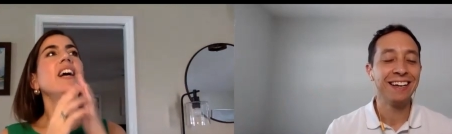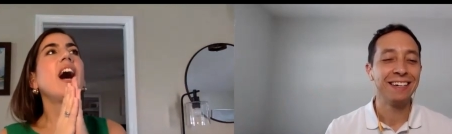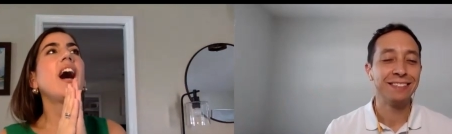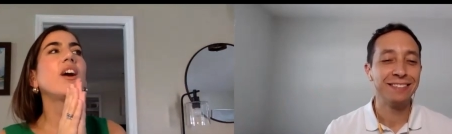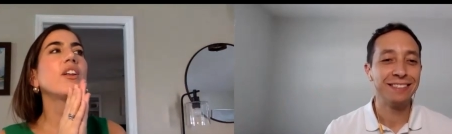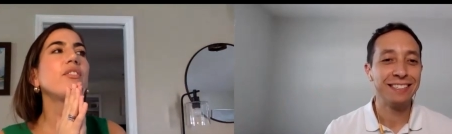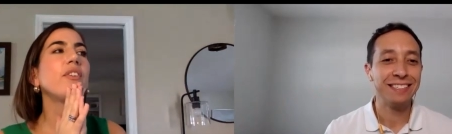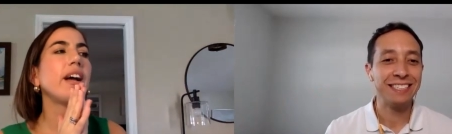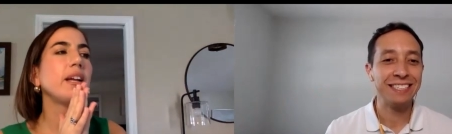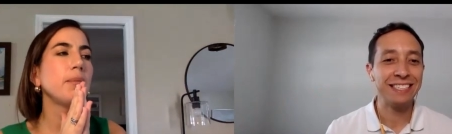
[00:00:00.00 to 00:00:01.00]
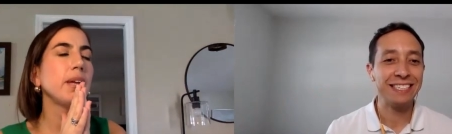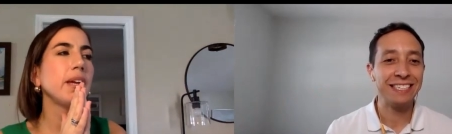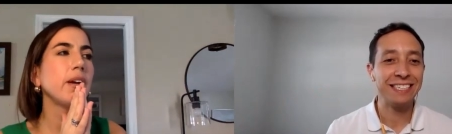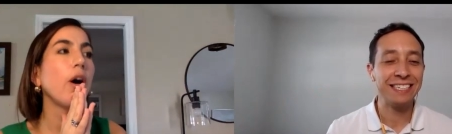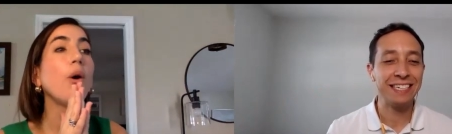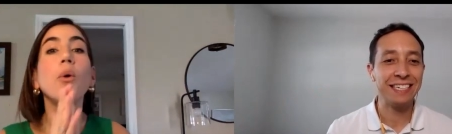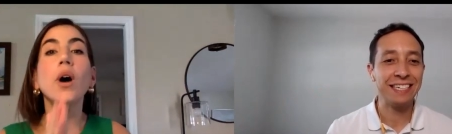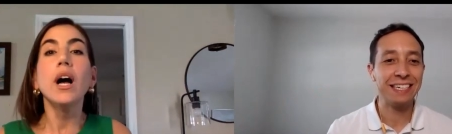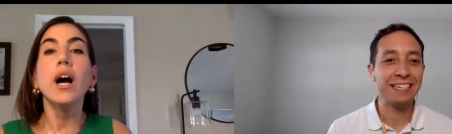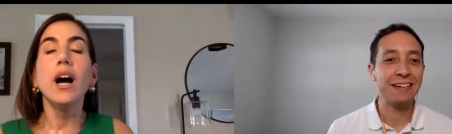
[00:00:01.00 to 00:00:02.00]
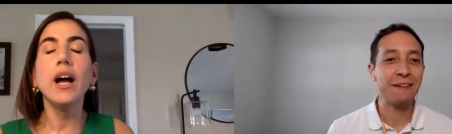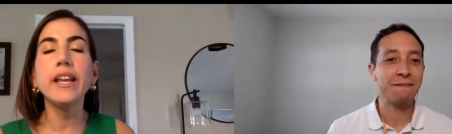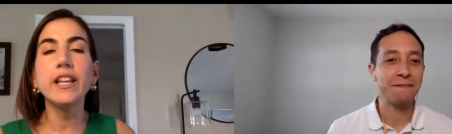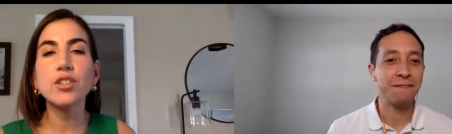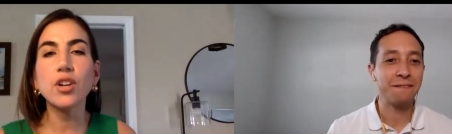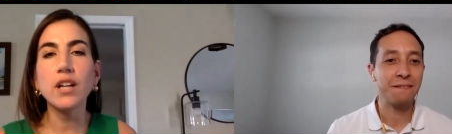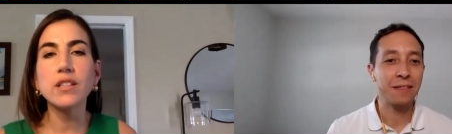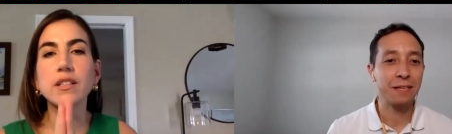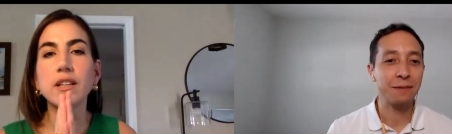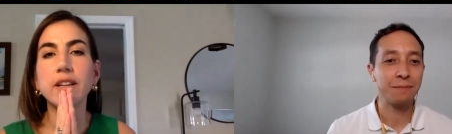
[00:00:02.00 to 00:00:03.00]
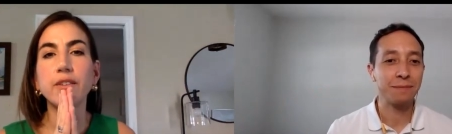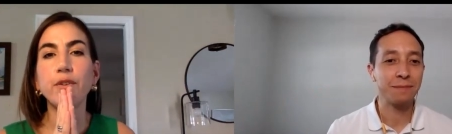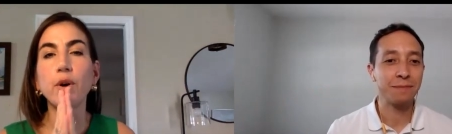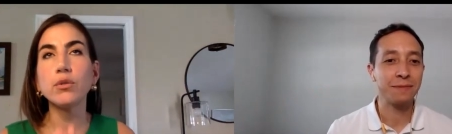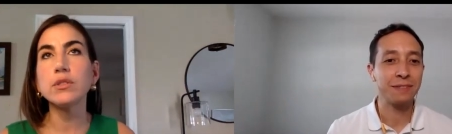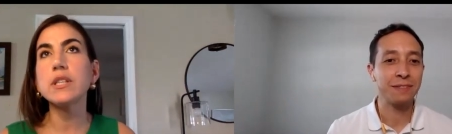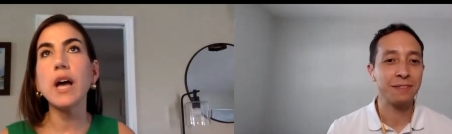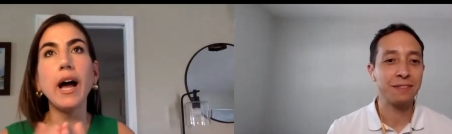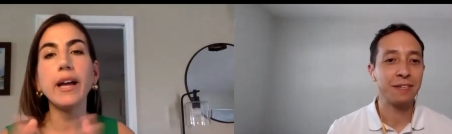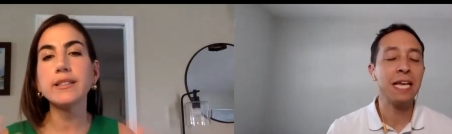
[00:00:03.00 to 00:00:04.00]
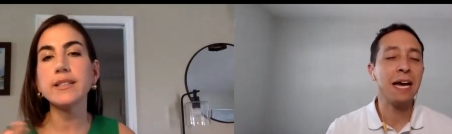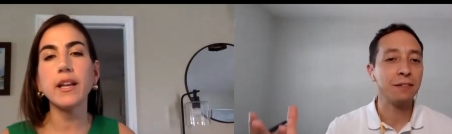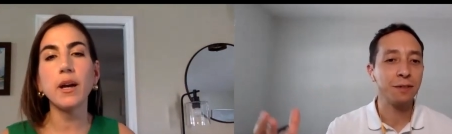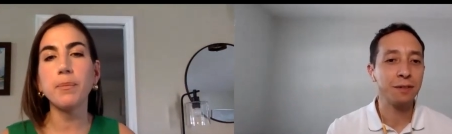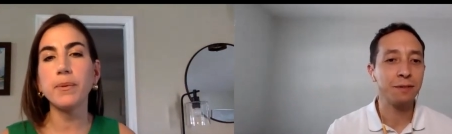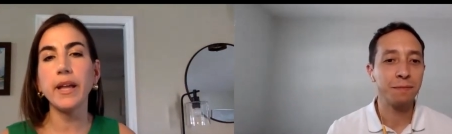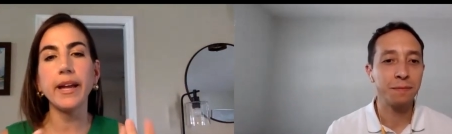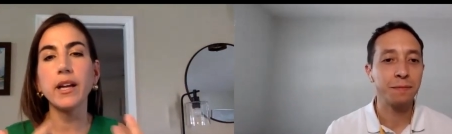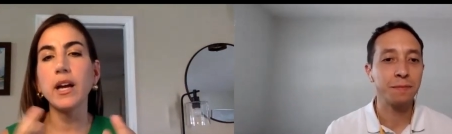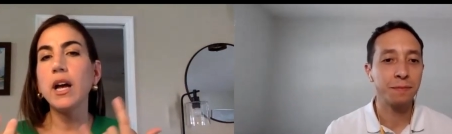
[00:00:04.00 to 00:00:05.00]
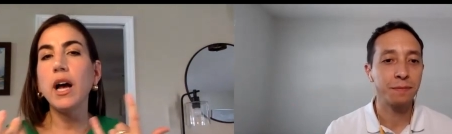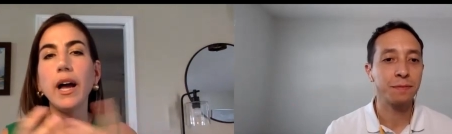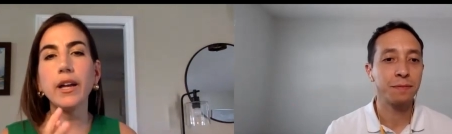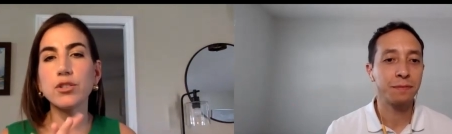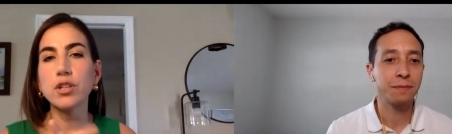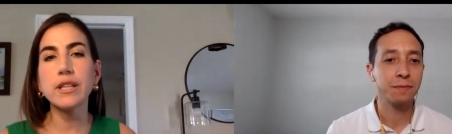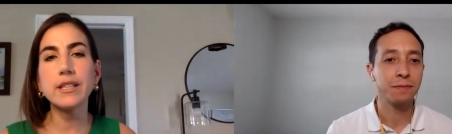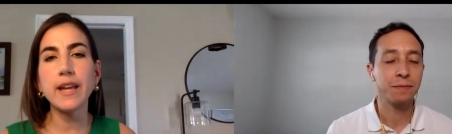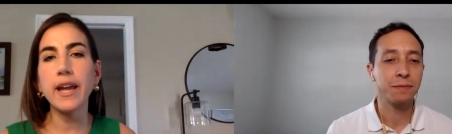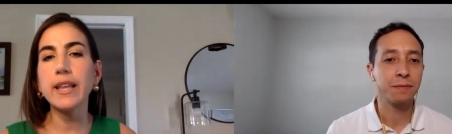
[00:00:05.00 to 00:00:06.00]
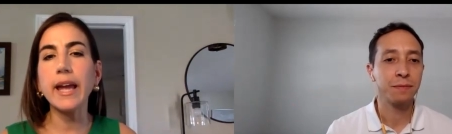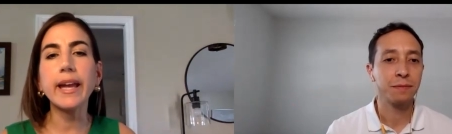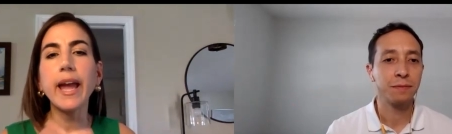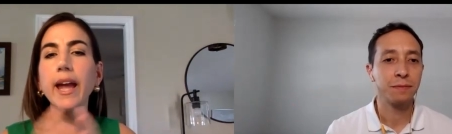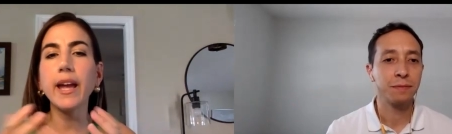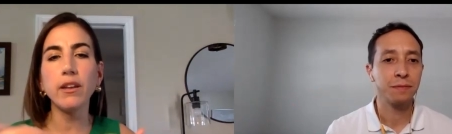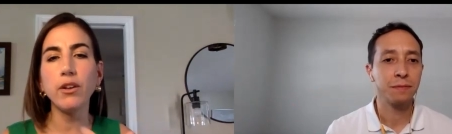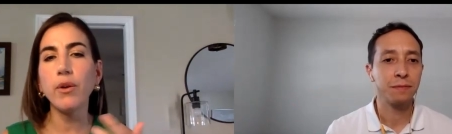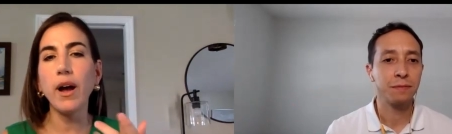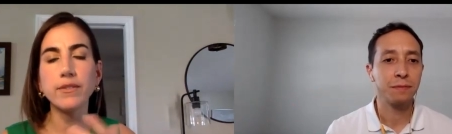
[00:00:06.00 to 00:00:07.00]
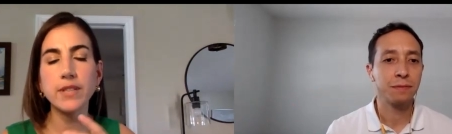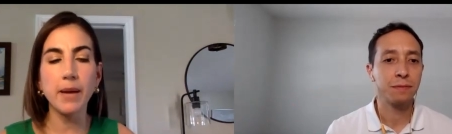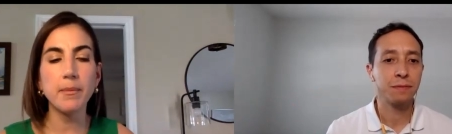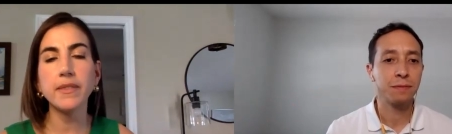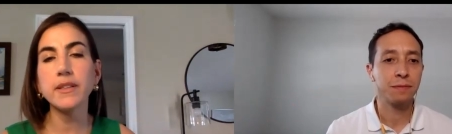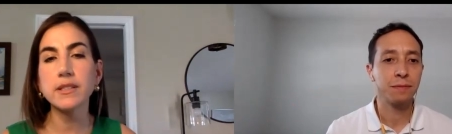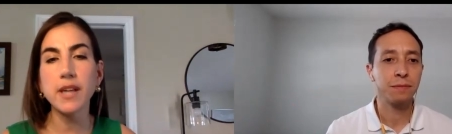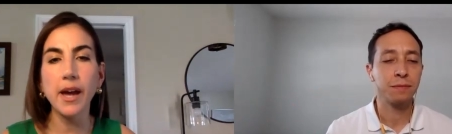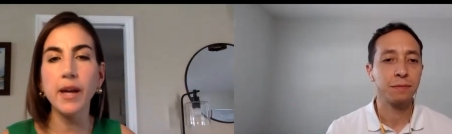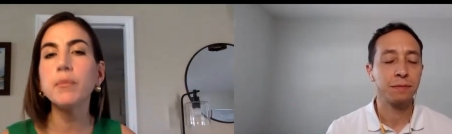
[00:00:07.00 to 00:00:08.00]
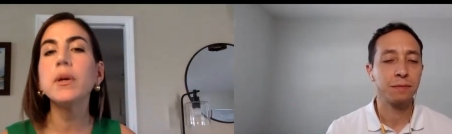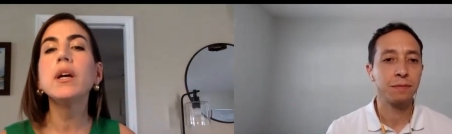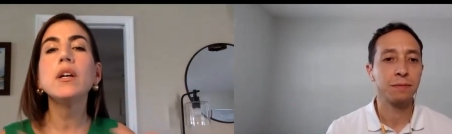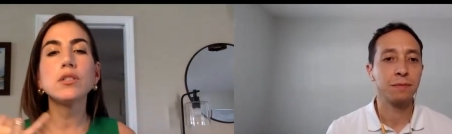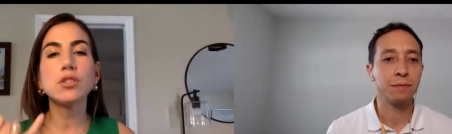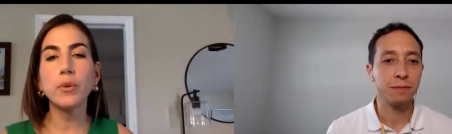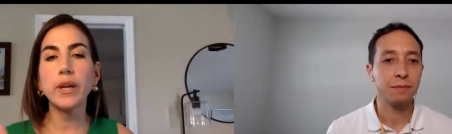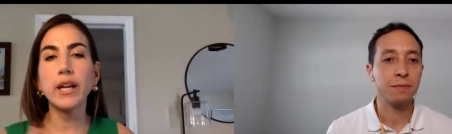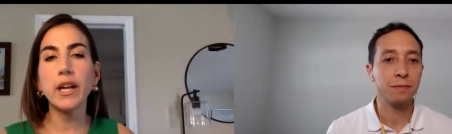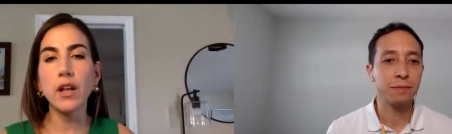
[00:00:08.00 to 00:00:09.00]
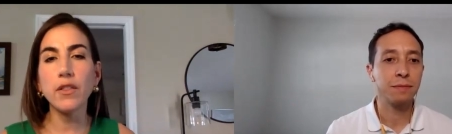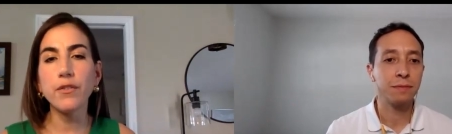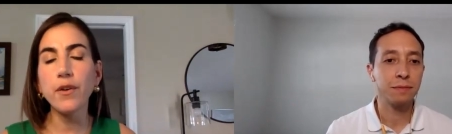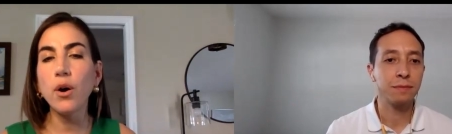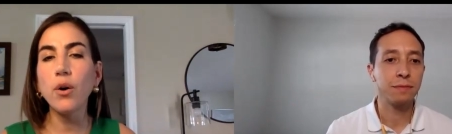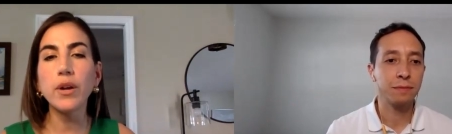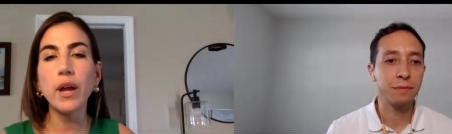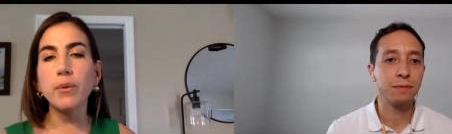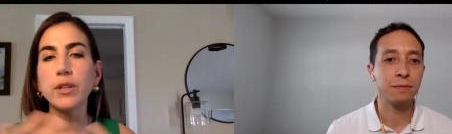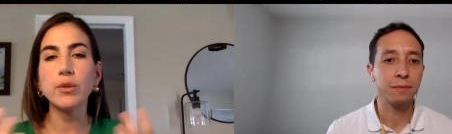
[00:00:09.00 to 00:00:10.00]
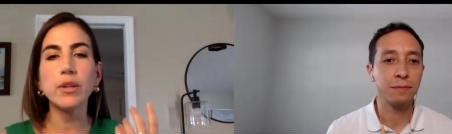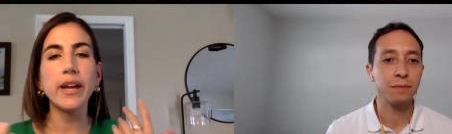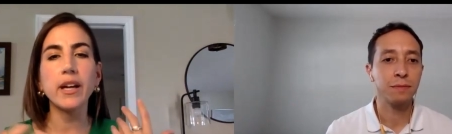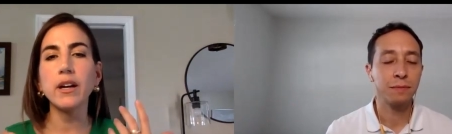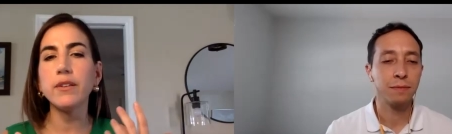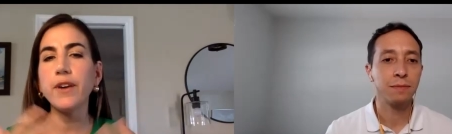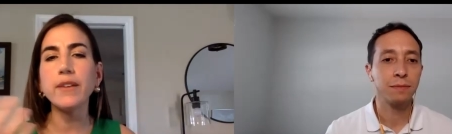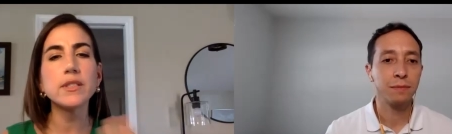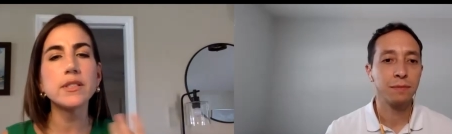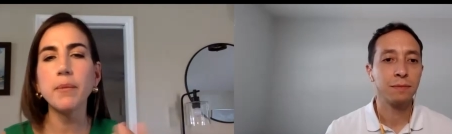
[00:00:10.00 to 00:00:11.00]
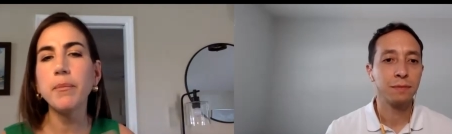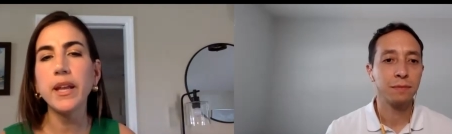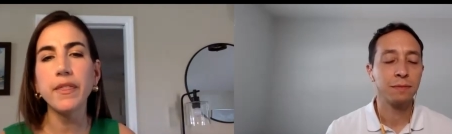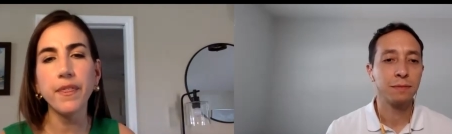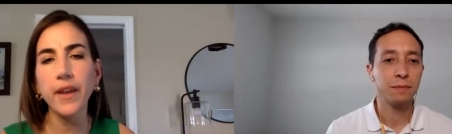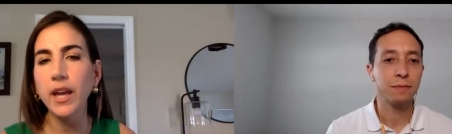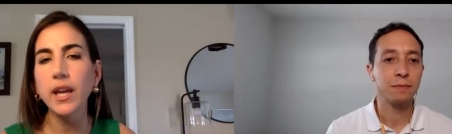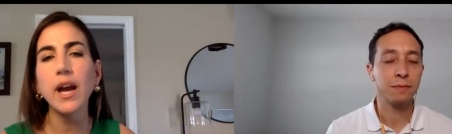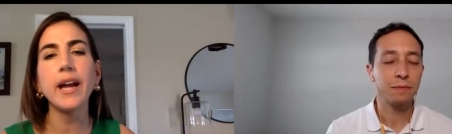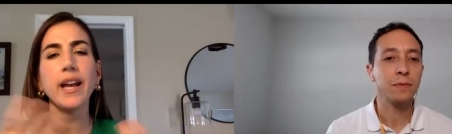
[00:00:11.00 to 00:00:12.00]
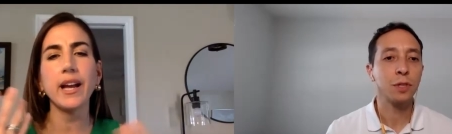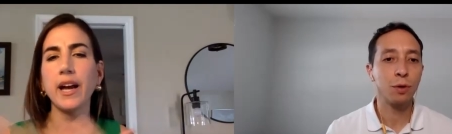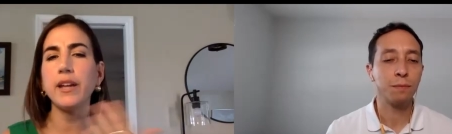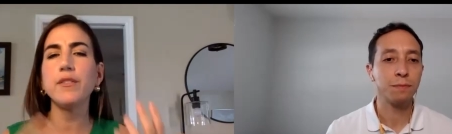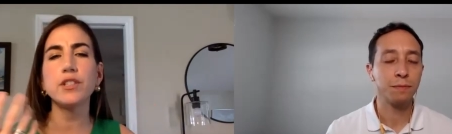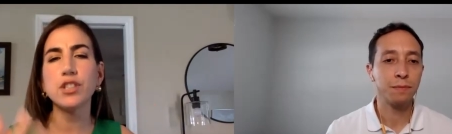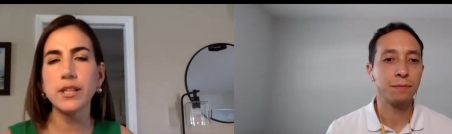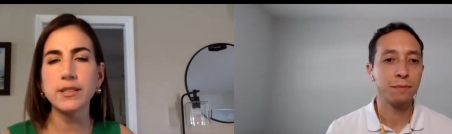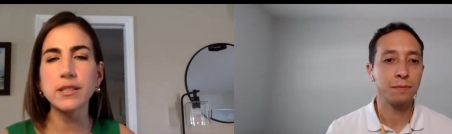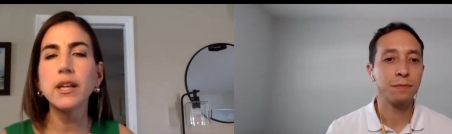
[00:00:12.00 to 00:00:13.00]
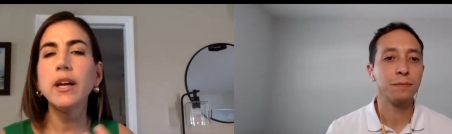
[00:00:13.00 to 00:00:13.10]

Speaker 1: How to find me? Oh, initial consult uh, phones. I yeah. set up like I usually say like, hey, do you have time at this time? So we can get on the phone and we do like a five to ten minute thing. I get kind of a gist.